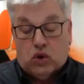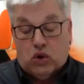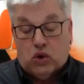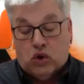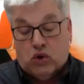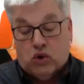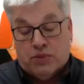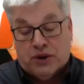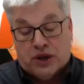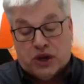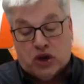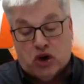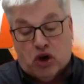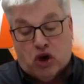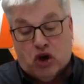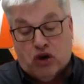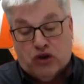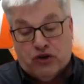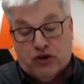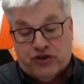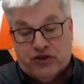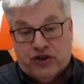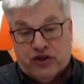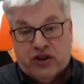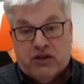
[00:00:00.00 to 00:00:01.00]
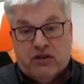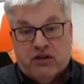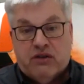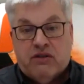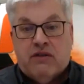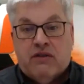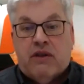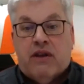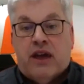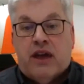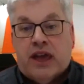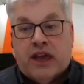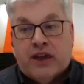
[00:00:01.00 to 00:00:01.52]
or because
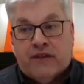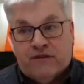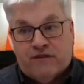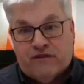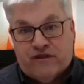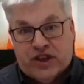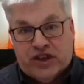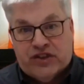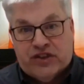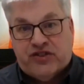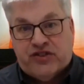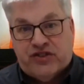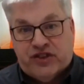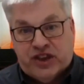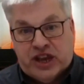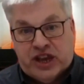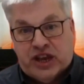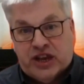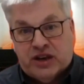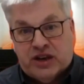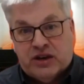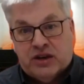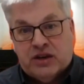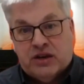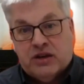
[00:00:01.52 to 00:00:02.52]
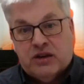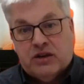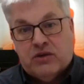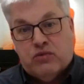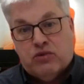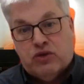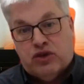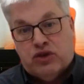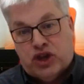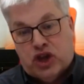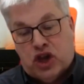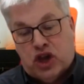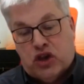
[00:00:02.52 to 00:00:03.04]
it fits in
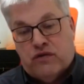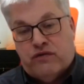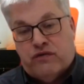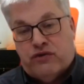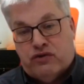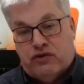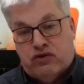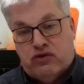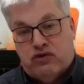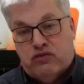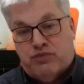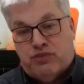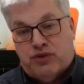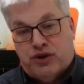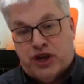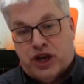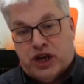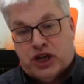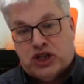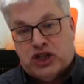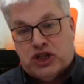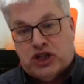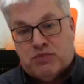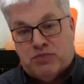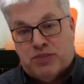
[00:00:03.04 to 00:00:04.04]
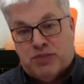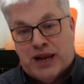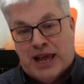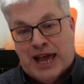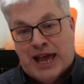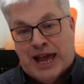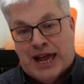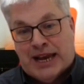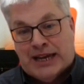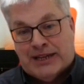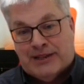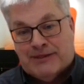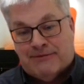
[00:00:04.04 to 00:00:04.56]
with the overall production
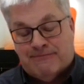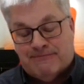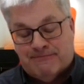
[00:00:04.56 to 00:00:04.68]
plan.